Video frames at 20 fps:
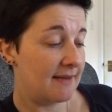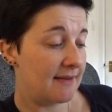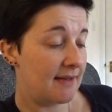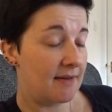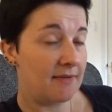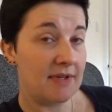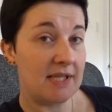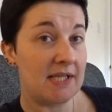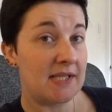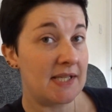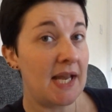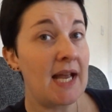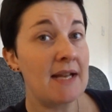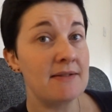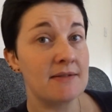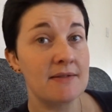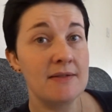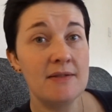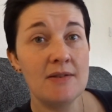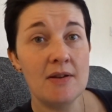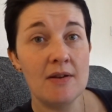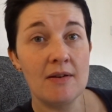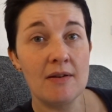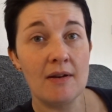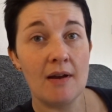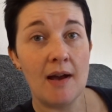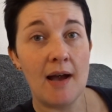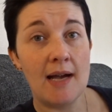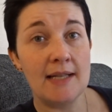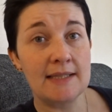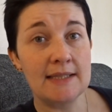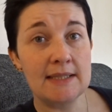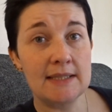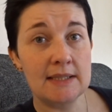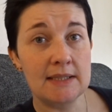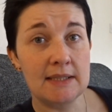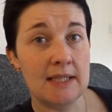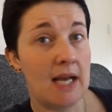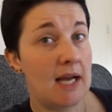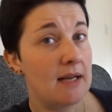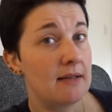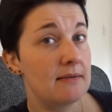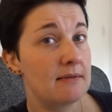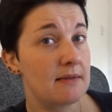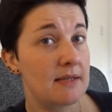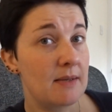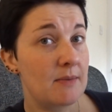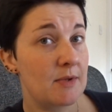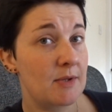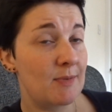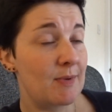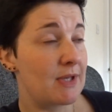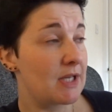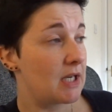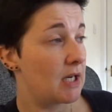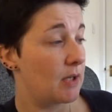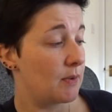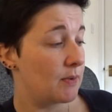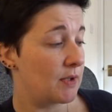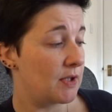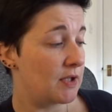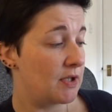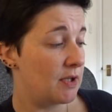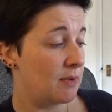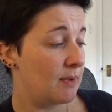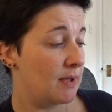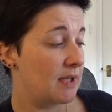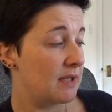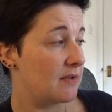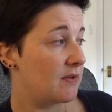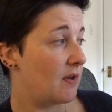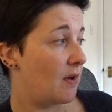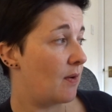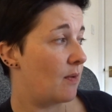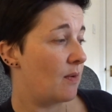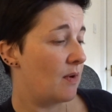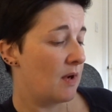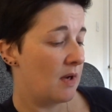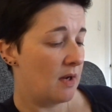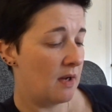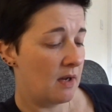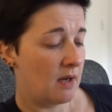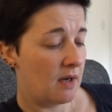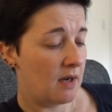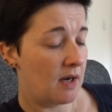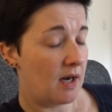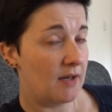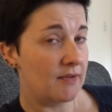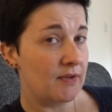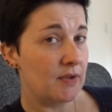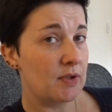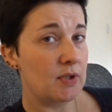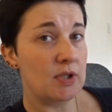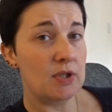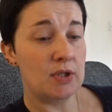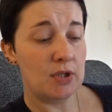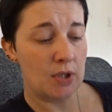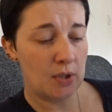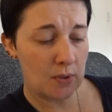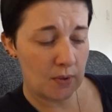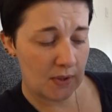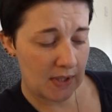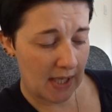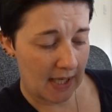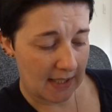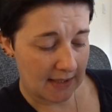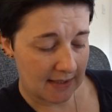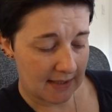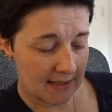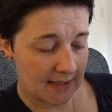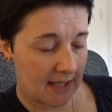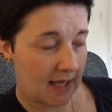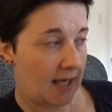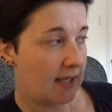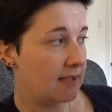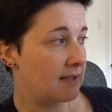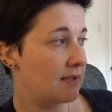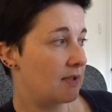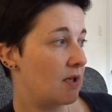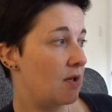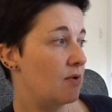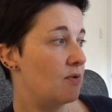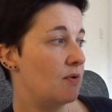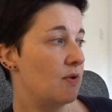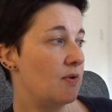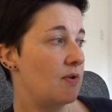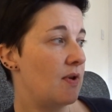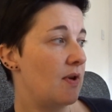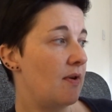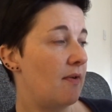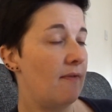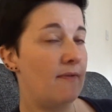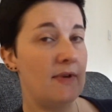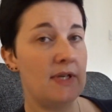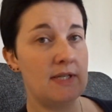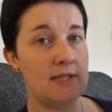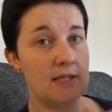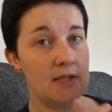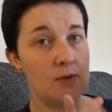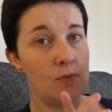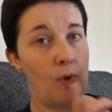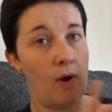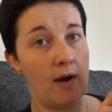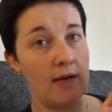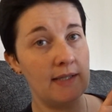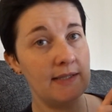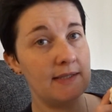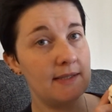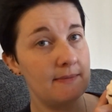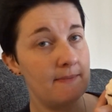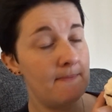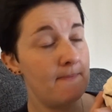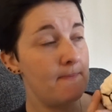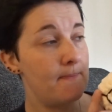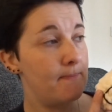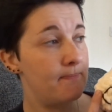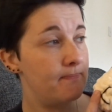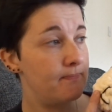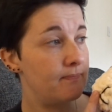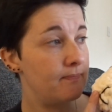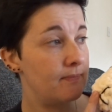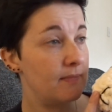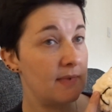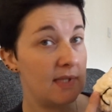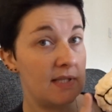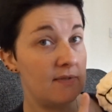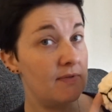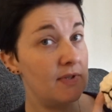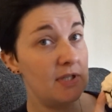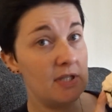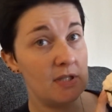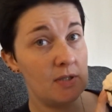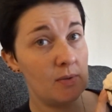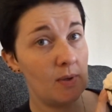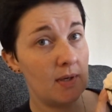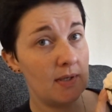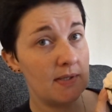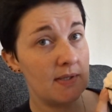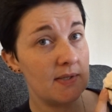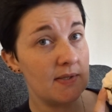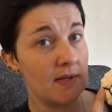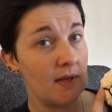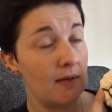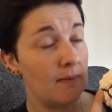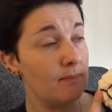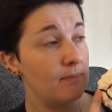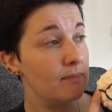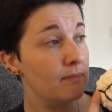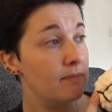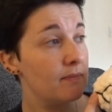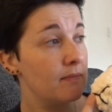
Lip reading: There is sand, and that seems to be the closest to it. So, I've ordered two sand and another vintage white. The vintage white's the same,